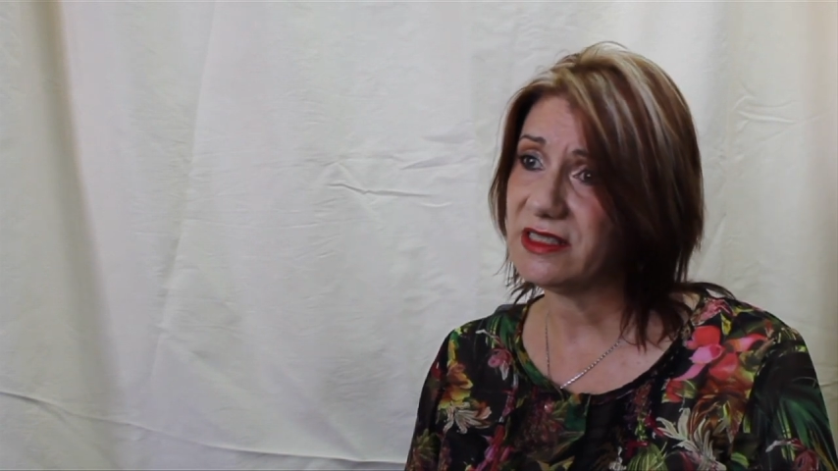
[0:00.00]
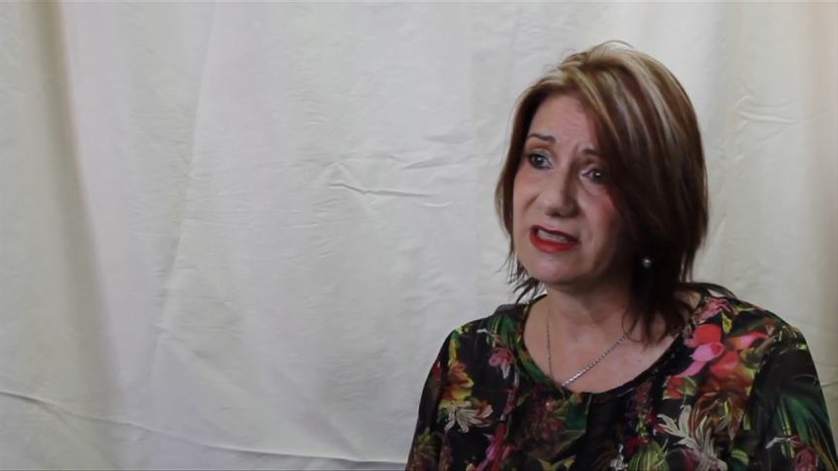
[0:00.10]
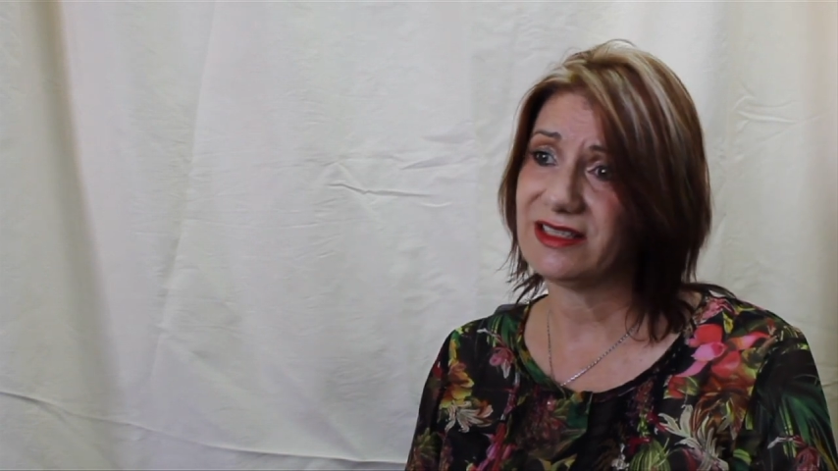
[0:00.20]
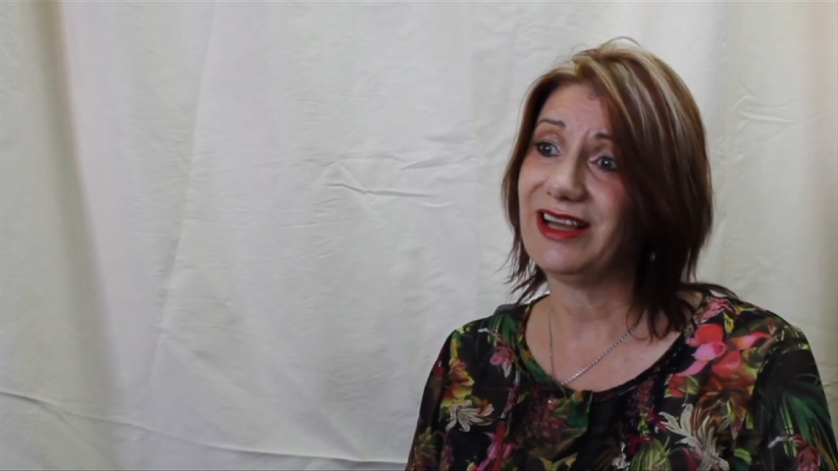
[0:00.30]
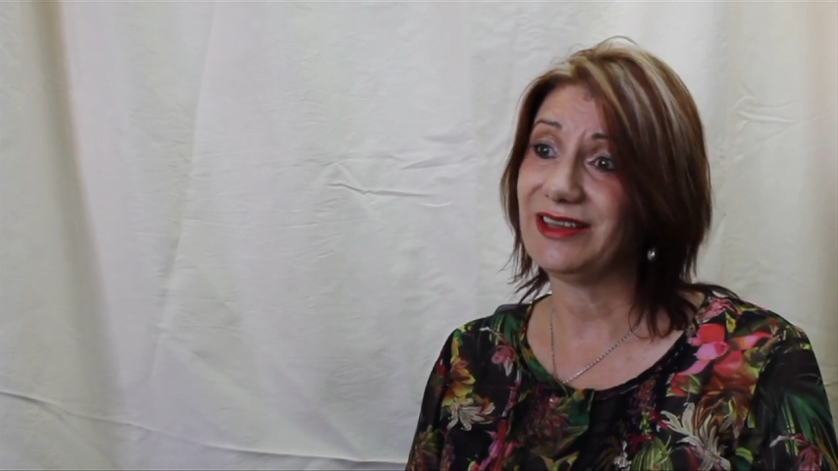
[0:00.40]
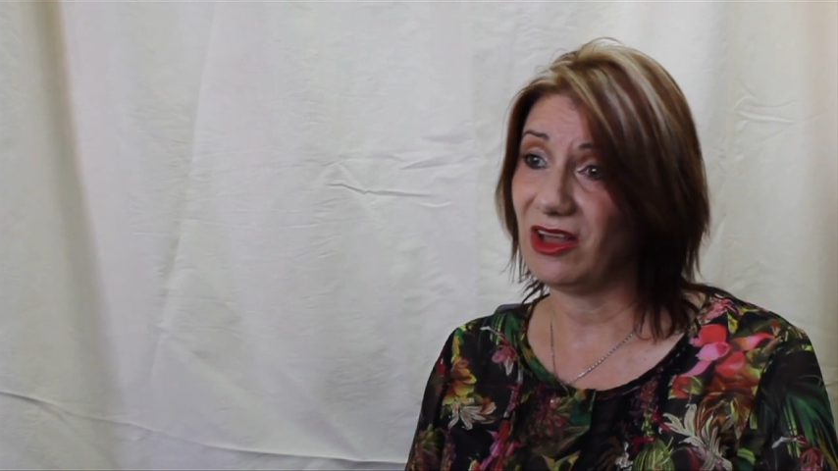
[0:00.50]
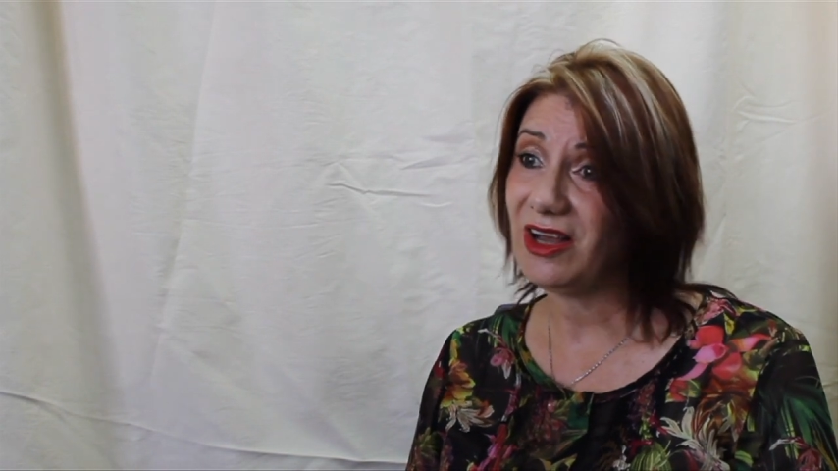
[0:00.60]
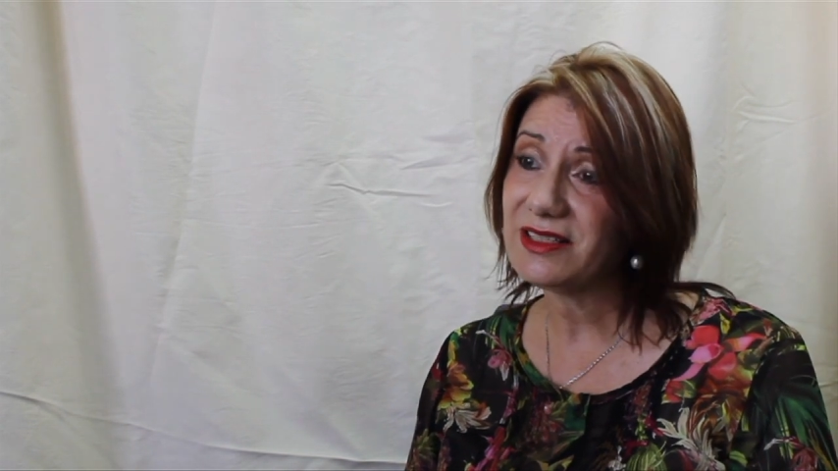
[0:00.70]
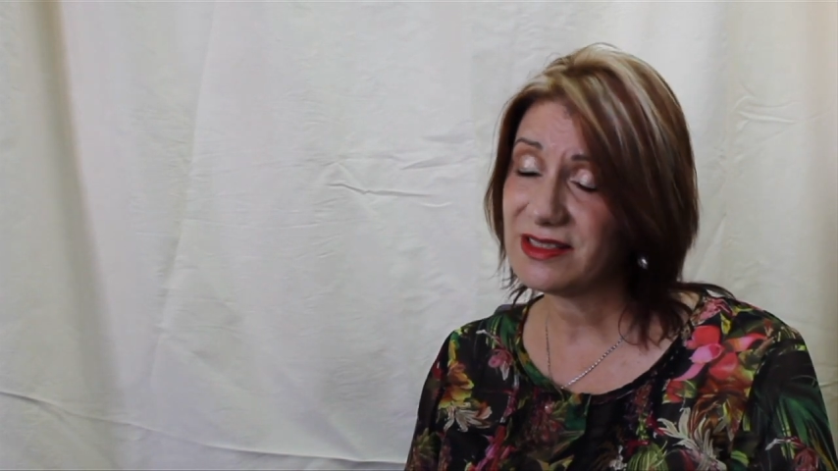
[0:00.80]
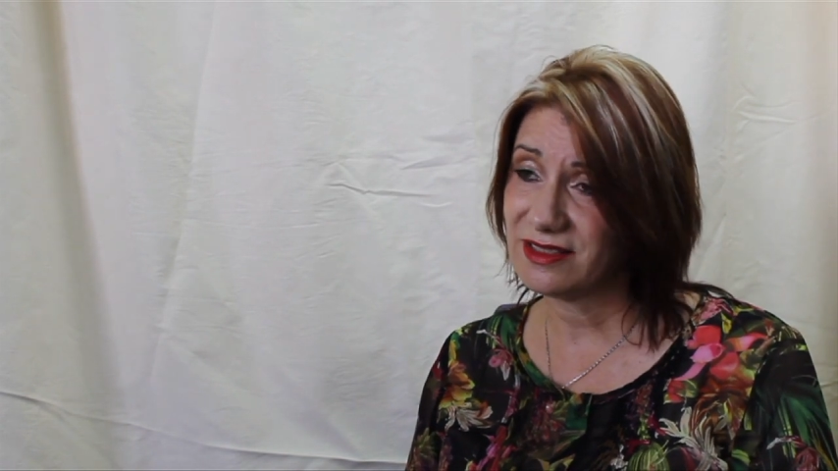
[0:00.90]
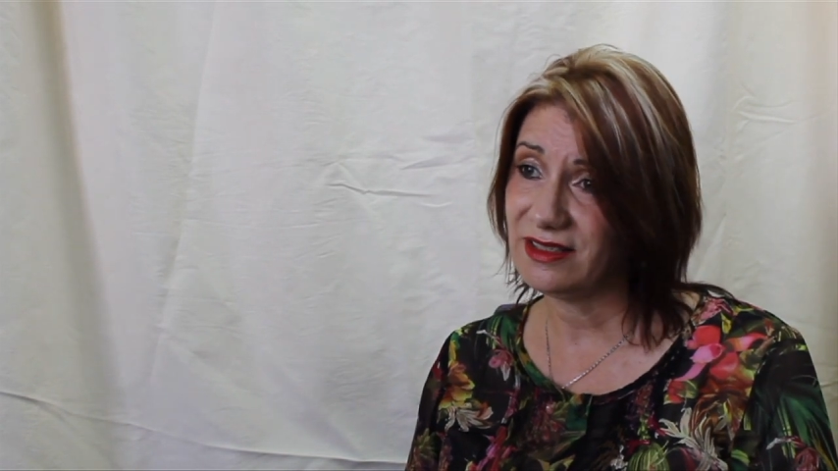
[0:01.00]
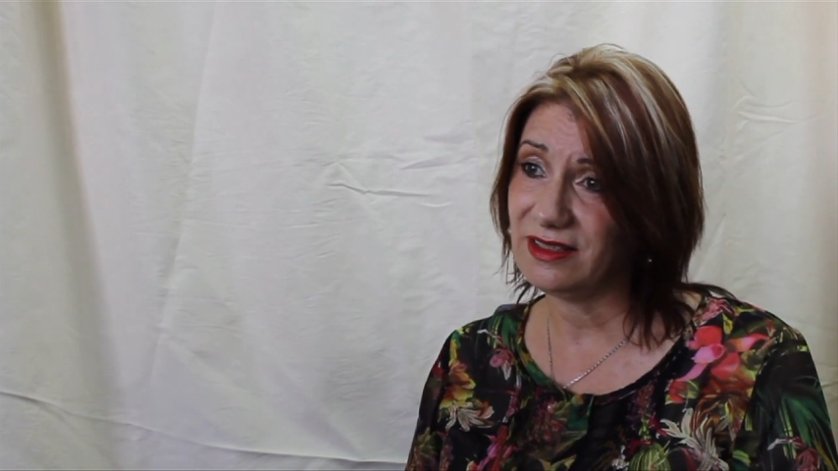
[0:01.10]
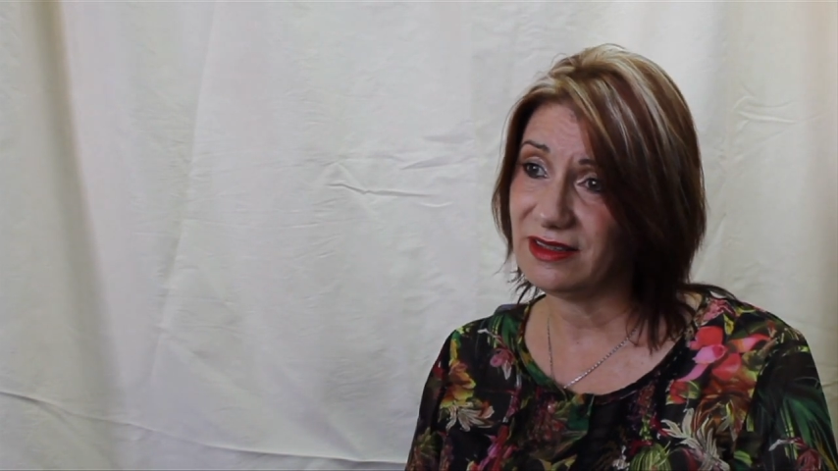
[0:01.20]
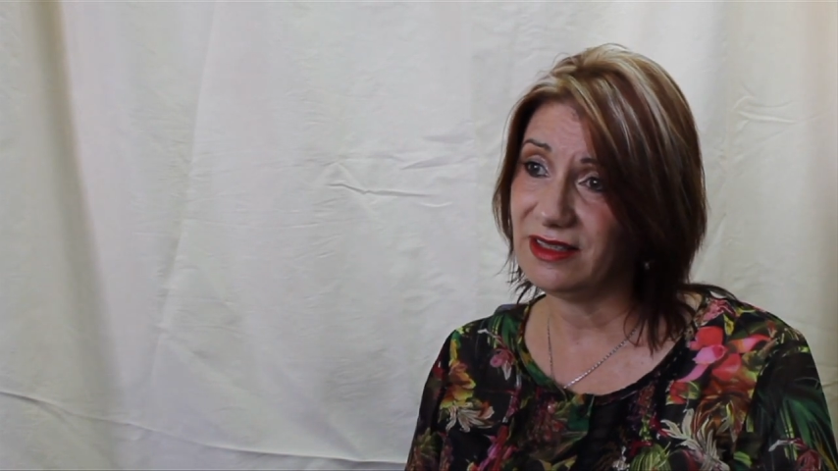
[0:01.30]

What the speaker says: things like lights at